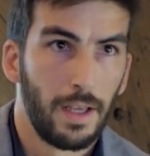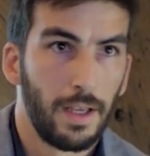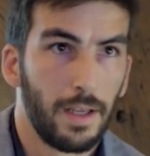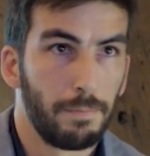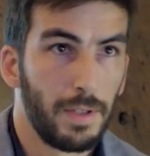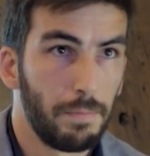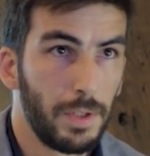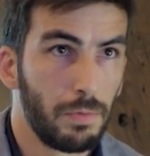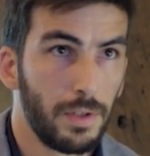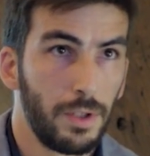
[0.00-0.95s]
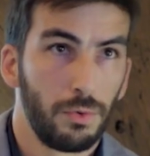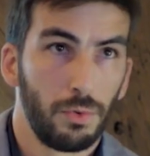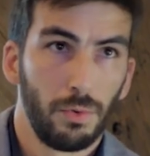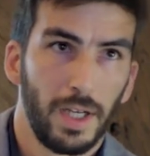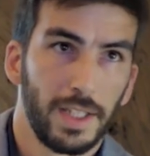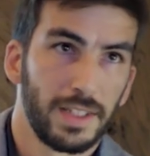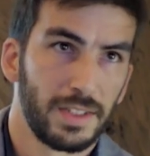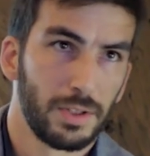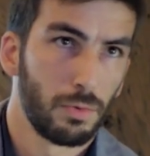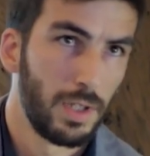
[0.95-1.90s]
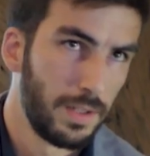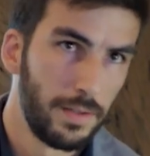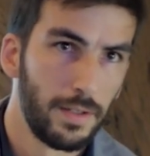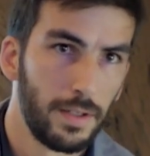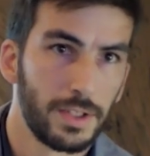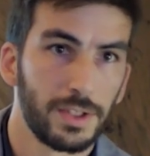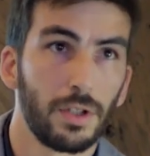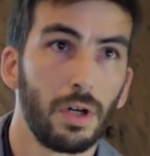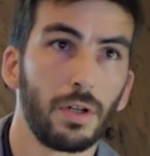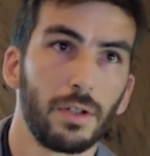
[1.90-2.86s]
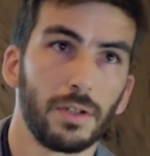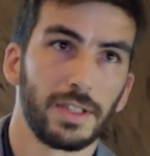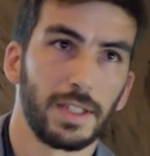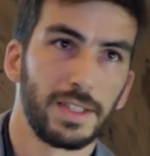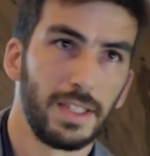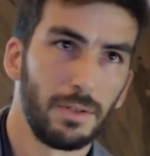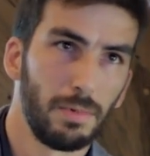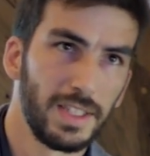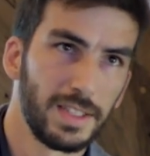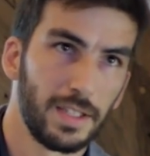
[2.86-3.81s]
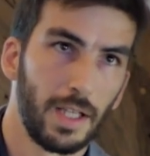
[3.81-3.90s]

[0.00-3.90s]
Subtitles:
PMP22 has quite a strong Cossack sequence,